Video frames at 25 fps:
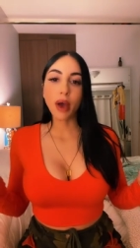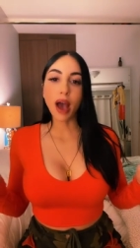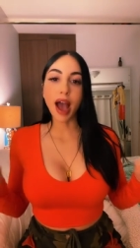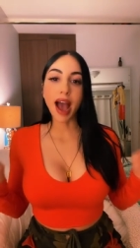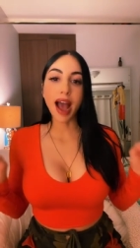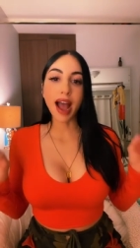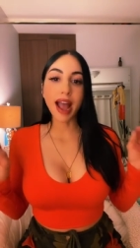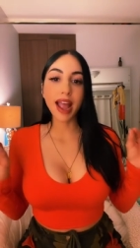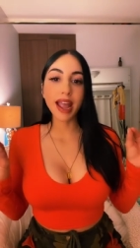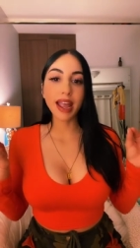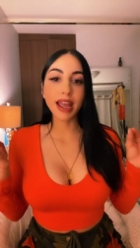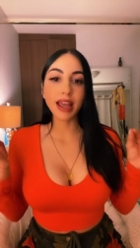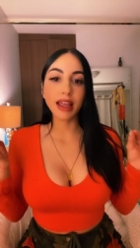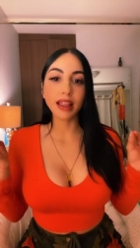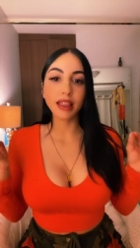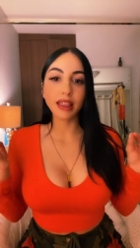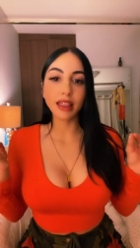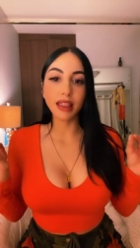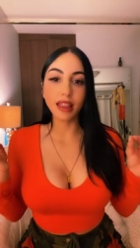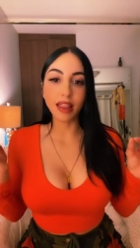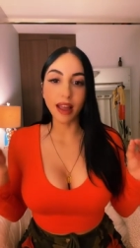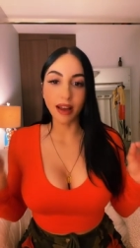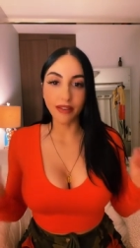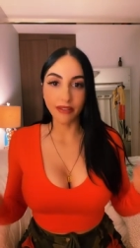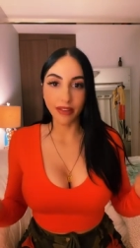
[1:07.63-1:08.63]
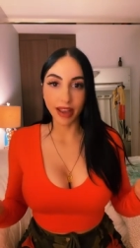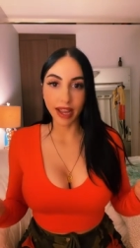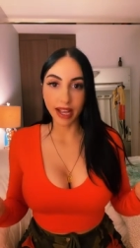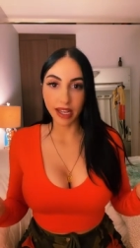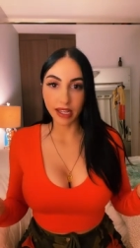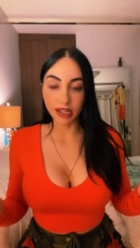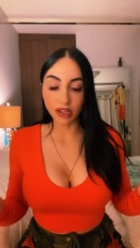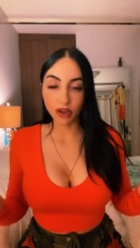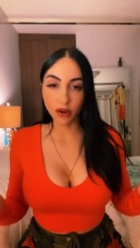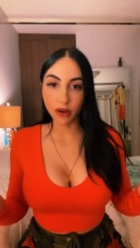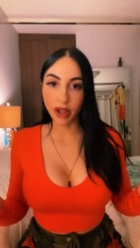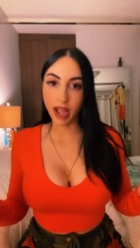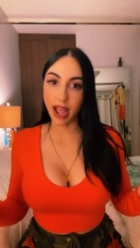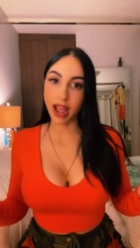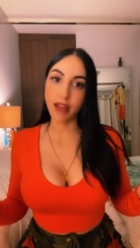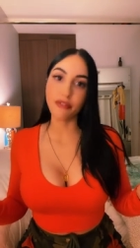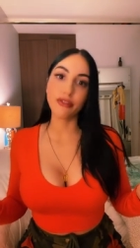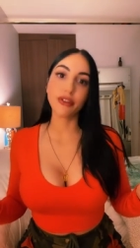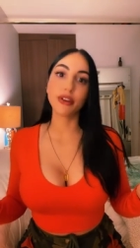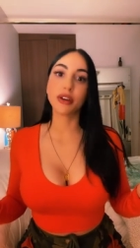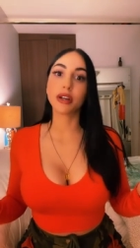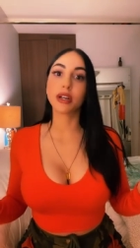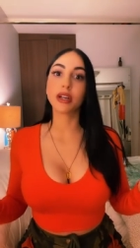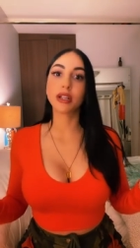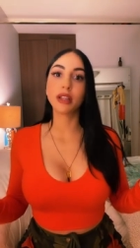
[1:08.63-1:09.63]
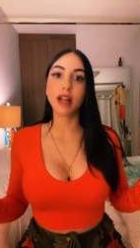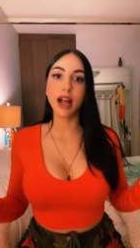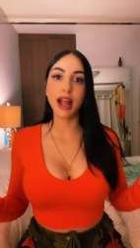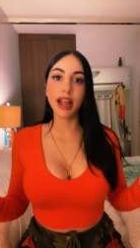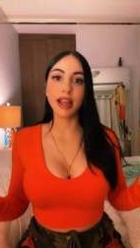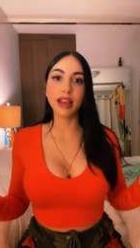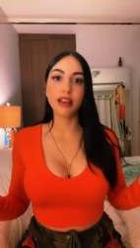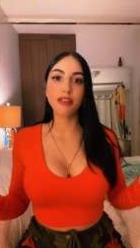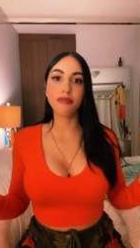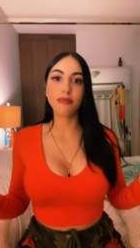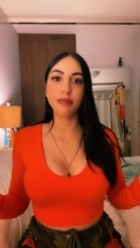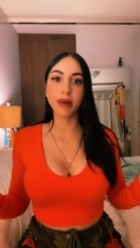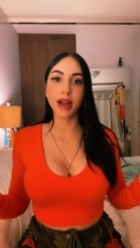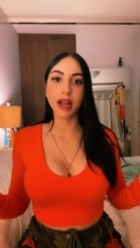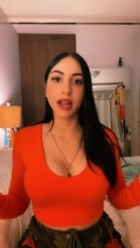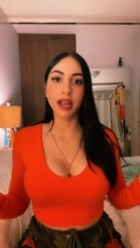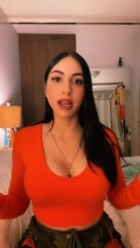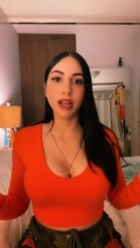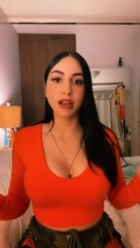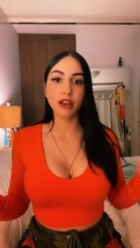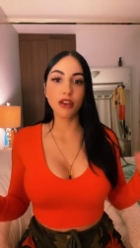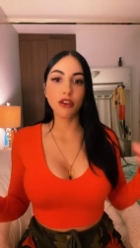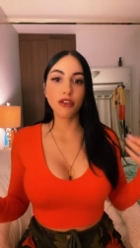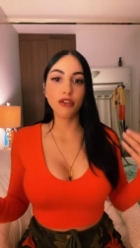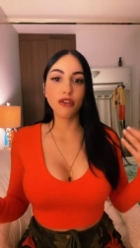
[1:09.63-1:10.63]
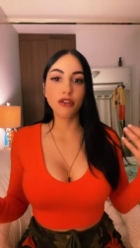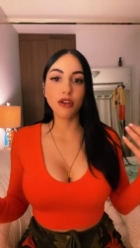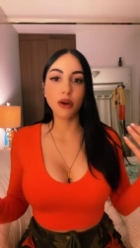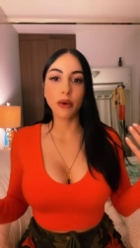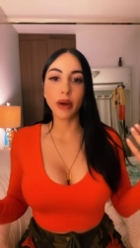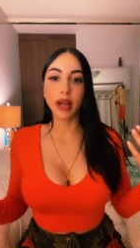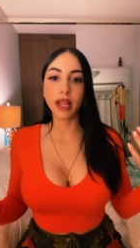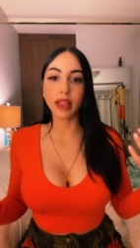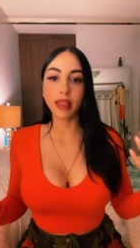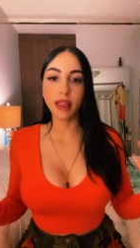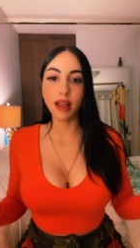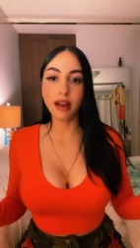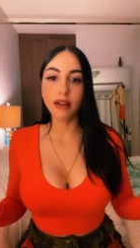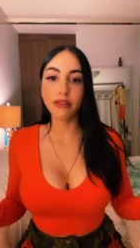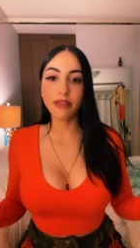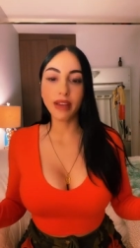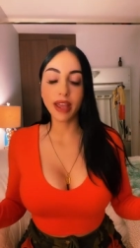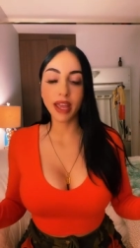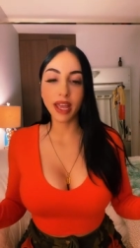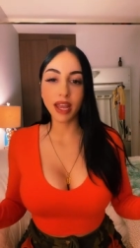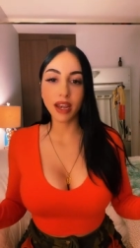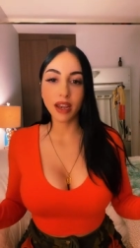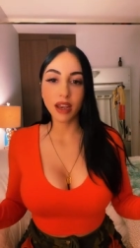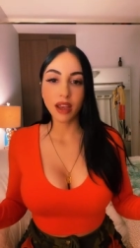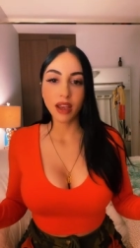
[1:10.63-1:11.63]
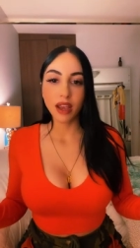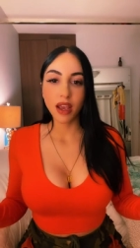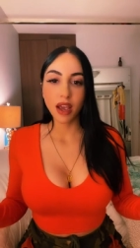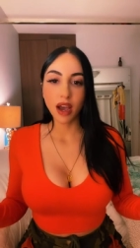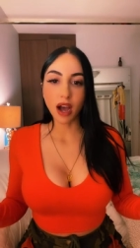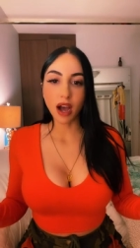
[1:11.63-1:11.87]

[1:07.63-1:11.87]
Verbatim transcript: I love it. Okay, if you're a client of mine, you know I love it.